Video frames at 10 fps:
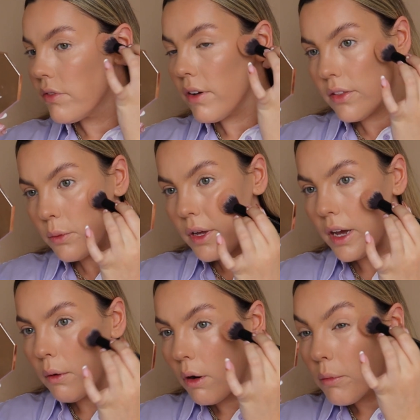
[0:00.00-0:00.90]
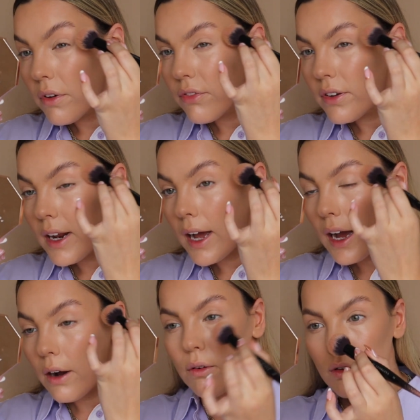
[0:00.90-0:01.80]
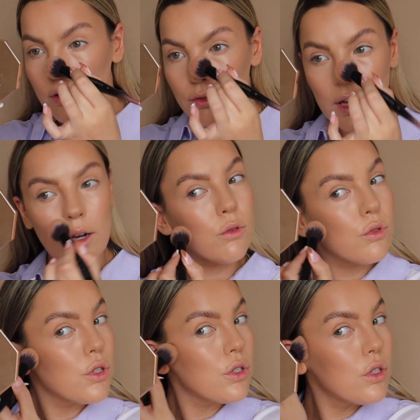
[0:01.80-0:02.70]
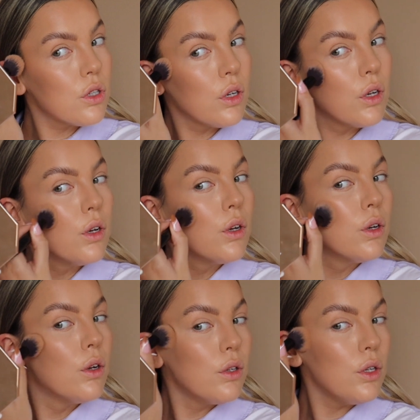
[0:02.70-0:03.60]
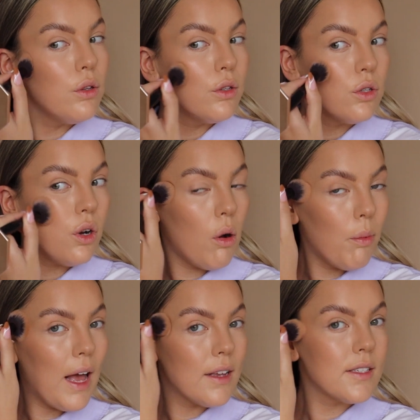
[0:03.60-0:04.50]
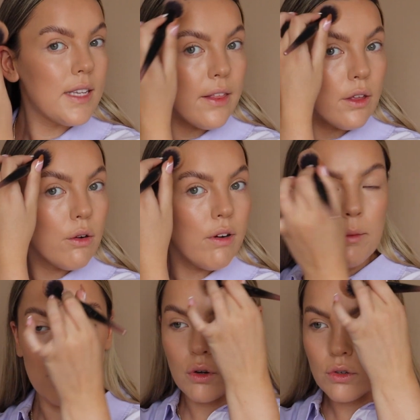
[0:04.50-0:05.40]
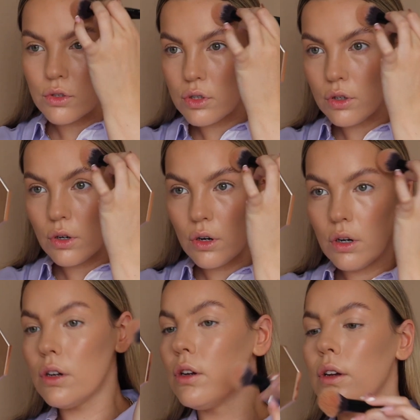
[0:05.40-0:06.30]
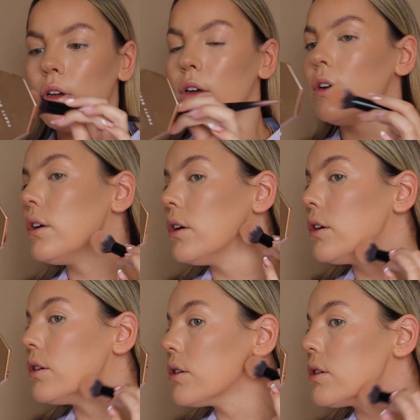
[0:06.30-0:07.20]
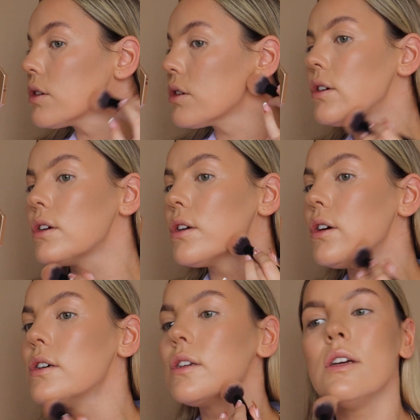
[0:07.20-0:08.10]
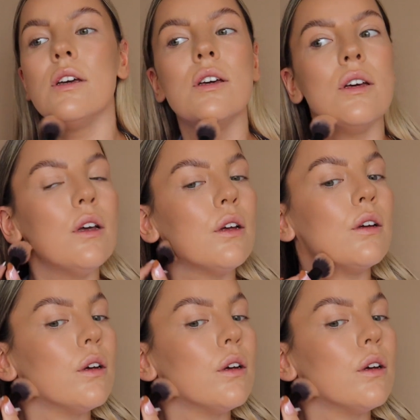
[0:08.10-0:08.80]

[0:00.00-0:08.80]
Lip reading: further we go on, but for now that'll just do the job. That's set the cream contour. Just quickly go under here.